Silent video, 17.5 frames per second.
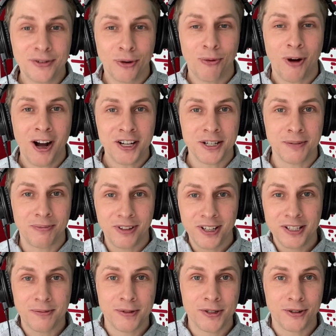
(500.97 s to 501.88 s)
for watching.
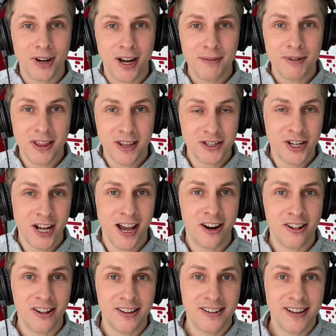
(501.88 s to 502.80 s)
Please subscribe to the
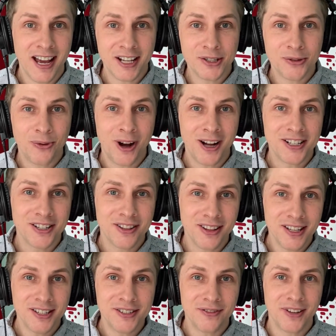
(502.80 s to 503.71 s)
channel and next watch
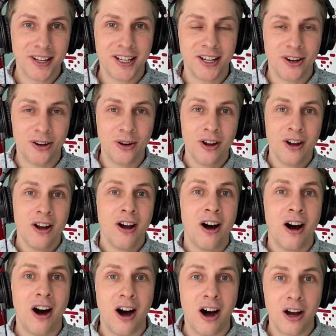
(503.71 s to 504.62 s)
this video
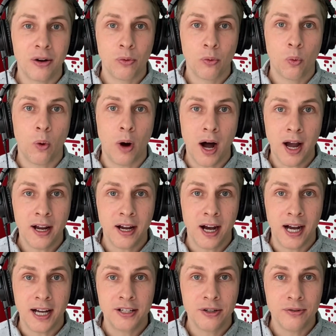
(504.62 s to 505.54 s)
on why
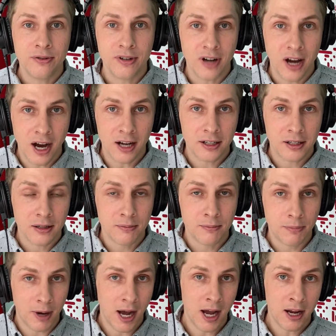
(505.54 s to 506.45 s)
I do not
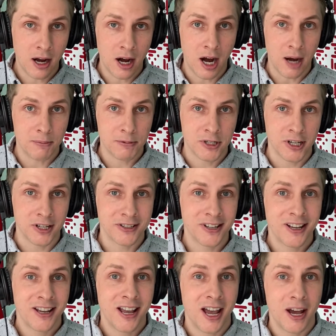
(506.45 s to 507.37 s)
buy
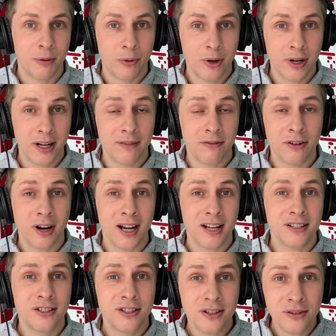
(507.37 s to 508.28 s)
options. And whenever I
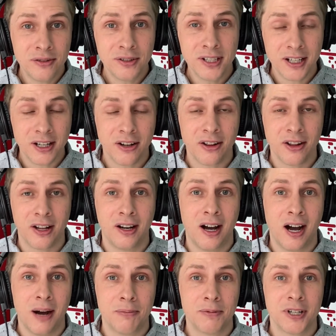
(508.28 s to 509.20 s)
do deal in
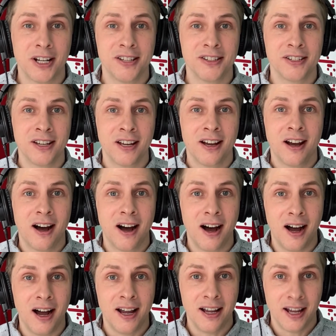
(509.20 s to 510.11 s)
options,
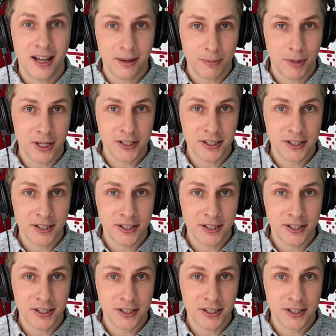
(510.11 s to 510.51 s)
I am a